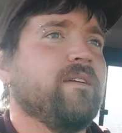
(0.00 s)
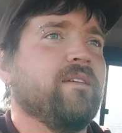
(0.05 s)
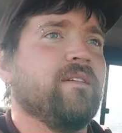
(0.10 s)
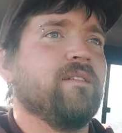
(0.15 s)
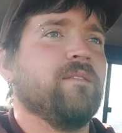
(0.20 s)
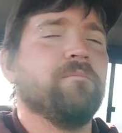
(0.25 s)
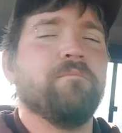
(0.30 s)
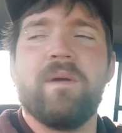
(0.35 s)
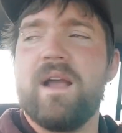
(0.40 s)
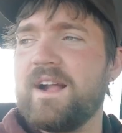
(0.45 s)

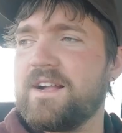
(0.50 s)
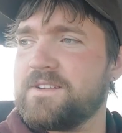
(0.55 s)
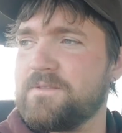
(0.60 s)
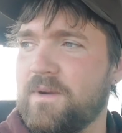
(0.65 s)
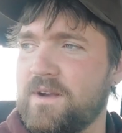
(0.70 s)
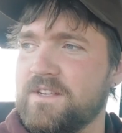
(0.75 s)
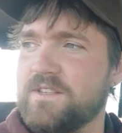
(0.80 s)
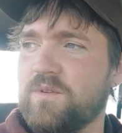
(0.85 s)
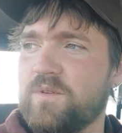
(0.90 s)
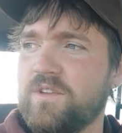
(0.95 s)

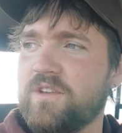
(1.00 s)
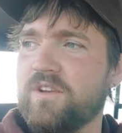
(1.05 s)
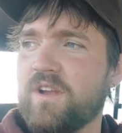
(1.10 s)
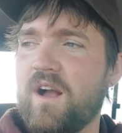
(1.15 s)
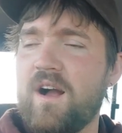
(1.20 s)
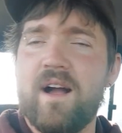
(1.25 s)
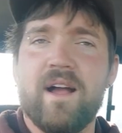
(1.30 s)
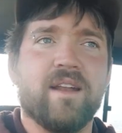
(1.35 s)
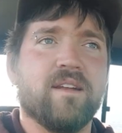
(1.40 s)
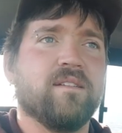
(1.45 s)
maximize the one you
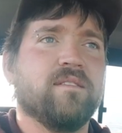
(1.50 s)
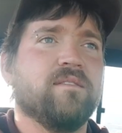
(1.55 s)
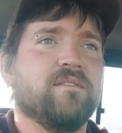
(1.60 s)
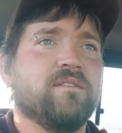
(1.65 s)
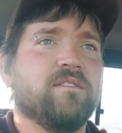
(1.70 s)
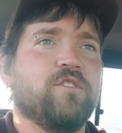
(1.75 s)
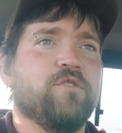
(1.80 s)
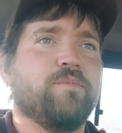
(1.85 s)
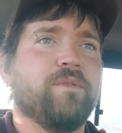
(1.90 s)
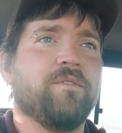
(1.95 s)
got.
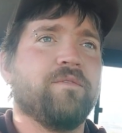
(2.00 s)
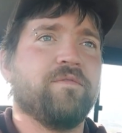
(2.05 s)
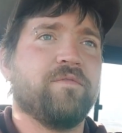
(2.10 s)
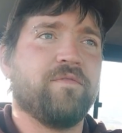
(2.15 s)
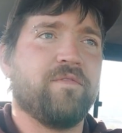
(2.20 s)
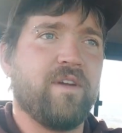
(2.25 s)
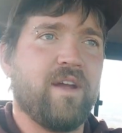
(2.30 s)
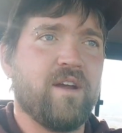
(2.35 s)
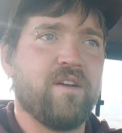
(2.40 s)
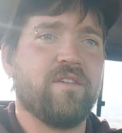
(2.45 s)
You'll be
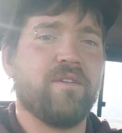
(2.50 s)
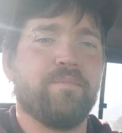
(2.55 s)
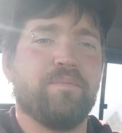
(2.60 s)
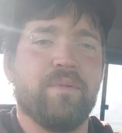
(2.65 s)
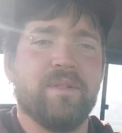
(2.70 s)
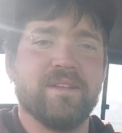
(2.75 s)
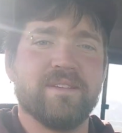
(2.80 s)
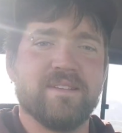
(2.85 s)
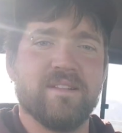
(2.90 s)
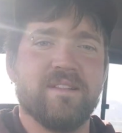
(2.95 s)
very
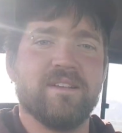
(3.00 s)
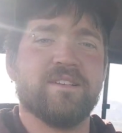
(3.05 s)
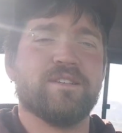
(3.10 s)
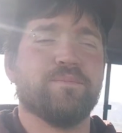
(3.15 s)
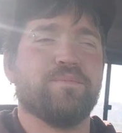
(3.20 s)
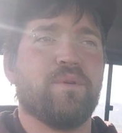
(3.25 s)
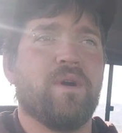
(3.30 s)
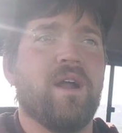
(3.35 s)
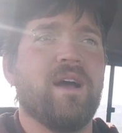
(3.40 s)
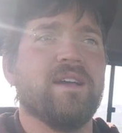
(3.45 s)
pleasantly
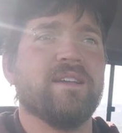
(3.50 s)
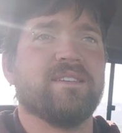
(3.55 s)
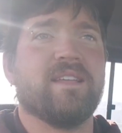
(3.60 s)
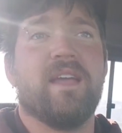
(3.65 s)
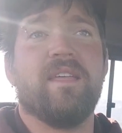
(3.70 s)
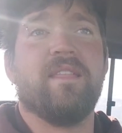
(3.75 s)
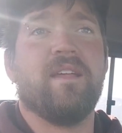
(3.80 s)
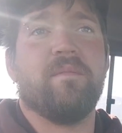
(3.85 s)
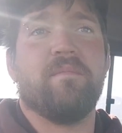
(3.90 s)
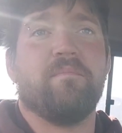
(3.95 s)
surprised, and
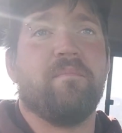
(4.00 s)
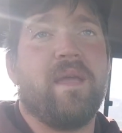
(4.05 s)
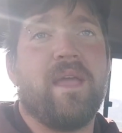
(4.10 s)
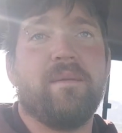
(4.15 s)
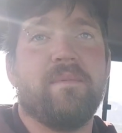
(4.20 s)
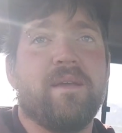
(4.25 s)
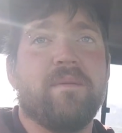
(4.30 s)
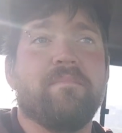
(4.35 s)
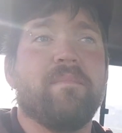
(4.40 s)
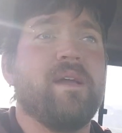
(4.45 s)
then maybe
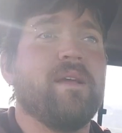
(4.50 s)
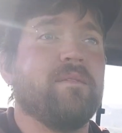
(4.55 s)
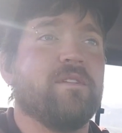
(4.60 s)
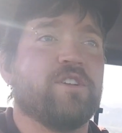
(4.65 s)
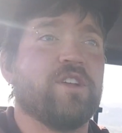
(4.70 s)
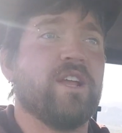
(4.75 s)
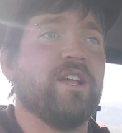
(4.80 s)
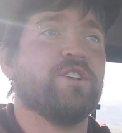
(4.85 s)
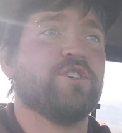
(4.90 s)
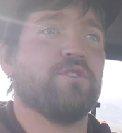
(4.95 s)
it may
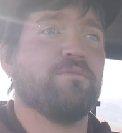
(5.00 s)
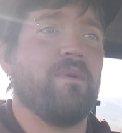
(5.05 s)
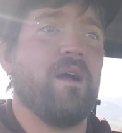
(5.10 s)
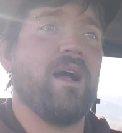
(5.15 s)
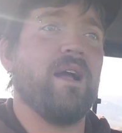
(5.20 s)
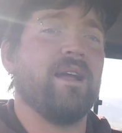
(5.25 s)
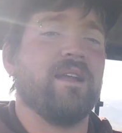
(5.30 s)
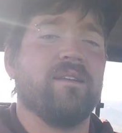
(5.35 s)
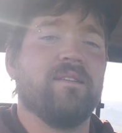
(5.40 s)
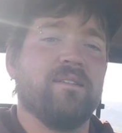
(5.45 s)
change your
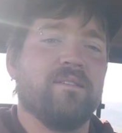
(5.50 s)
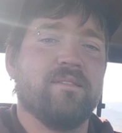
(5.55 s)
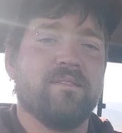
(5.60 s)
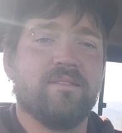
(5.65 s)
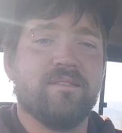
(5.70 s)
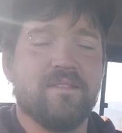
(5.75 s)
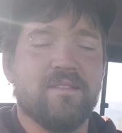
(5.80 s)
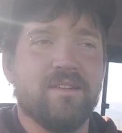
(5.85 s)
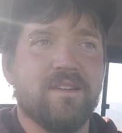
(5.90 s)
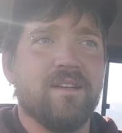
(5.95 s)
mind.
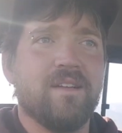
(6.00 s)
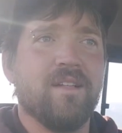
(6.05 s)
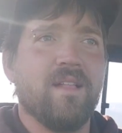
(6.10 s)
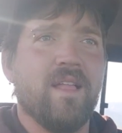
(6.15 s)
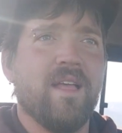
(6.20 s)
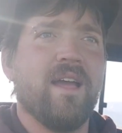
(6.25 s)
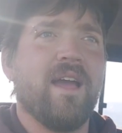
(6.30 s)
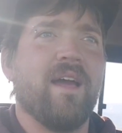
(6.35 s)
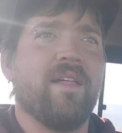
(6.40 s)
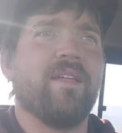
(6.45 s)

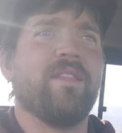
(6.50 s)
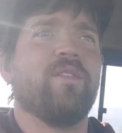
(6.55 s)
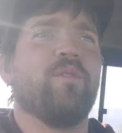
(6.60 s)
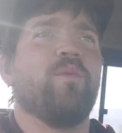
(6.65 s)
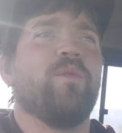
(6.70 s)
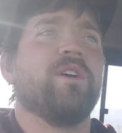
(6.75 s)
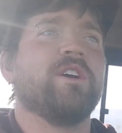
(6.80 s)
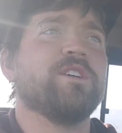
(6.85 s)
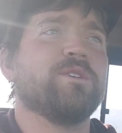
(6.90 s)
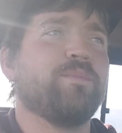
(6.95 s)
And then the
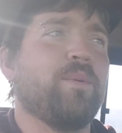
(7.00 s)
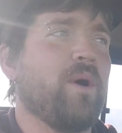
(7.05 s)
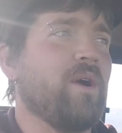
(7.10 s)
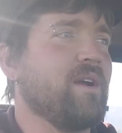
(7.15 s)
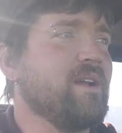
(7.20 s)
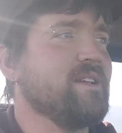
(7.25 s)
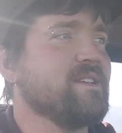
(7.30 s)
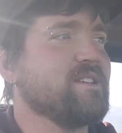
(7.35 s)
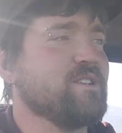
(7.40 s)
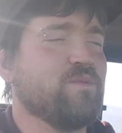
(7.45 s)
worst part
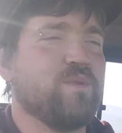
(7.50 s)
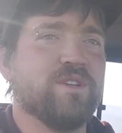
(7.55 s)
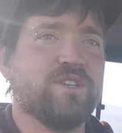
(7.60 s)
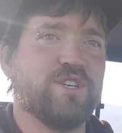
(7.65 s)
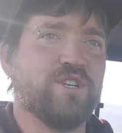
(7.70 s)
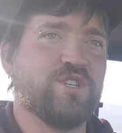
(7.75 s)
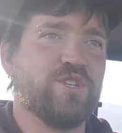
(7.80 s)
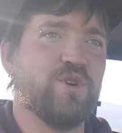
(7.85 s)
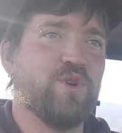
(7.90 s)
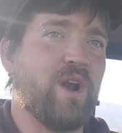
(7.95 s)
is once you
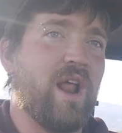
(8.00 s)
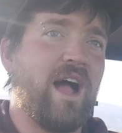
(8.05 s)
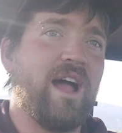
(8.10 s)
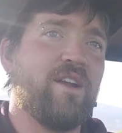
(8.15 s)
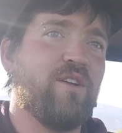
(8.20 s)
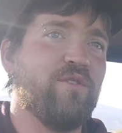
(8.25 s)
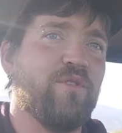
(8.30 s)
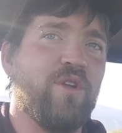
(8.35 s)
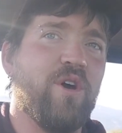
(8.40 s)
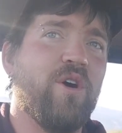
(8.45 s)
do it, I
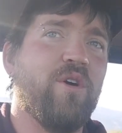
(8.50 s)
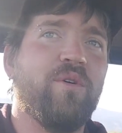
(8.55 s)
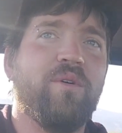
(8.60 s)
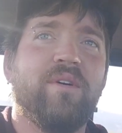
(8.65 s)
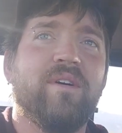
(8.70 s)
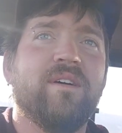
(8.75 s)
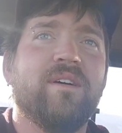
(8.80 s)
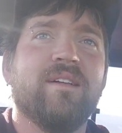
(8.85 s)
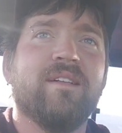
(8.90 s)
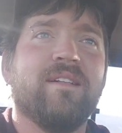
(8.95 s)
don't know
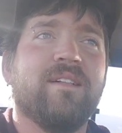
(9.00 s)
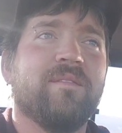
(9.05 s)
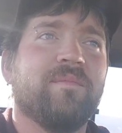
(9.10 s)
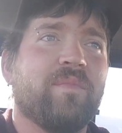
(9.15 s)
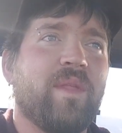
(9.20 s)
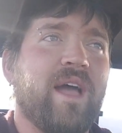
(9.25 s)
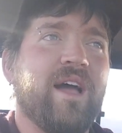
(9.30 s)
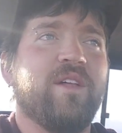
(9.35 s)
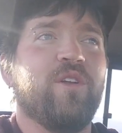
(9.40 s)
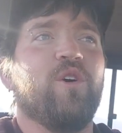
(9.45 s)

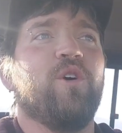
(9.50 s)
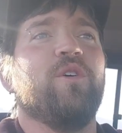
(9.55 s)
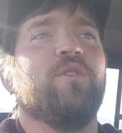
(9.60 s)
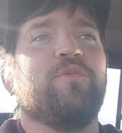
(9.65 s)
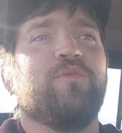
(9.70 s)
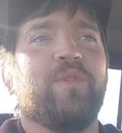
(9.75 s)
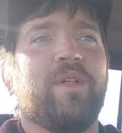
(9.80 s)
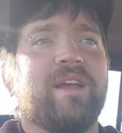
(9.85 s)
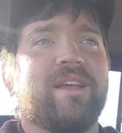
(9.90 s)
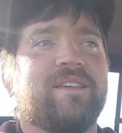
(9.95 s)
if
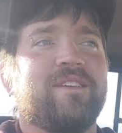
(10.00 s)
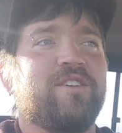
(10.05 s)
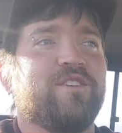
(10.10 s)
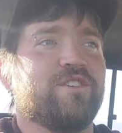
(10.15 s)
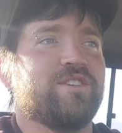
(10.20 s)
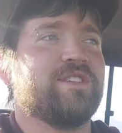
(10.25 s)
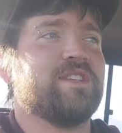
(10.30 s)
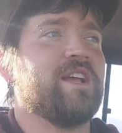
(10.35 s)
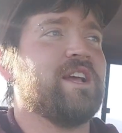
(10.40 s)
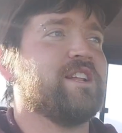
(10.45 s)
like your
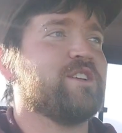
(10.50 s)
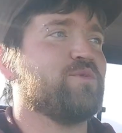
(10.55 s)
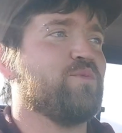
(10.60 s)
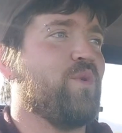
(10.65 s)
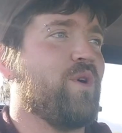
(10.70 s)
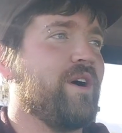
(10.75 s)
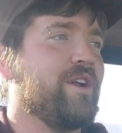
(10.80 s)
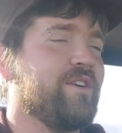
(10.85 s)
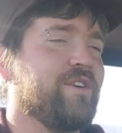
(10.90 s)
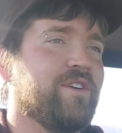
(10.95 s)
stage
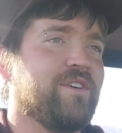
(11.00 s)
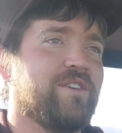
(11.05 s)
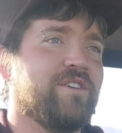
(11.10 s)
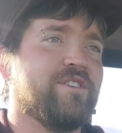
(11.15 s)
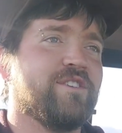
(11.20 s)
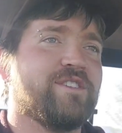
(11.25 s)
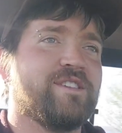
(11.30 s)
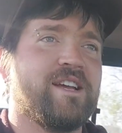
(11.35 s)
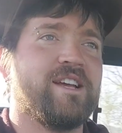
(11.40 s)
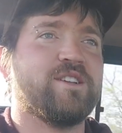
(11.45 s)
1 or your
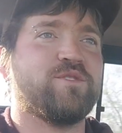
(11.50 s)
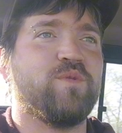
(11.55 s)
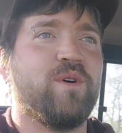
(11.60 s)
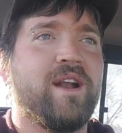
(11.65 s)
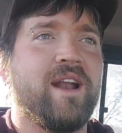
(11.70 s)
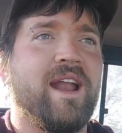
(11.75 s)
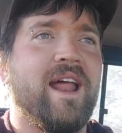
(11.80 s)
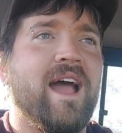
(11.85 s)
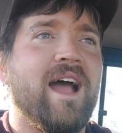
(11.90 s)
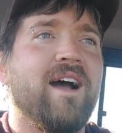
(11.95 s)
stage
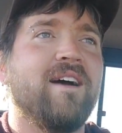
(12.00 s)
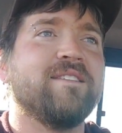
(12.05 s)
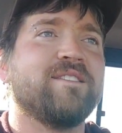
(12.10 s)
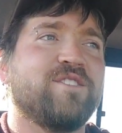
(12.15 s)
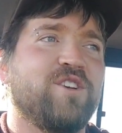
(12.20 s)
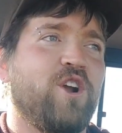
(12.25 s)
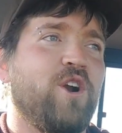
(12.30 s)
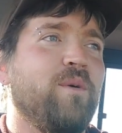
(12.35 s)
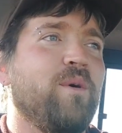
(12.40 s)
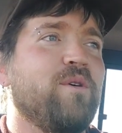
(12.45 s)
1.5
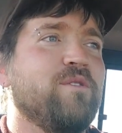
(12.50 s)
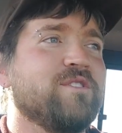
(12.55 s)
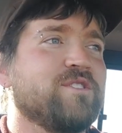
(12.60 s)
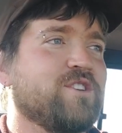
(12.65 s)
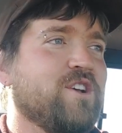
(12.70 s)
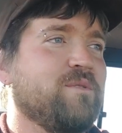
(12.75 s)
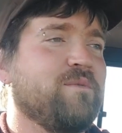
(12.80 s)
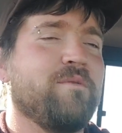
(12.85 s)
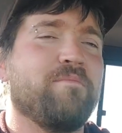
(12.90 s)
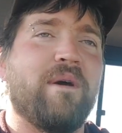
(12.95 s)
turbo is going
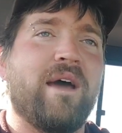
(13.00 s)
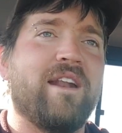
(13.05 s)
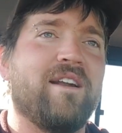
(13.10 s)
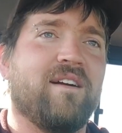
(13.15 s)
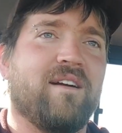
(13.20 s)
to be better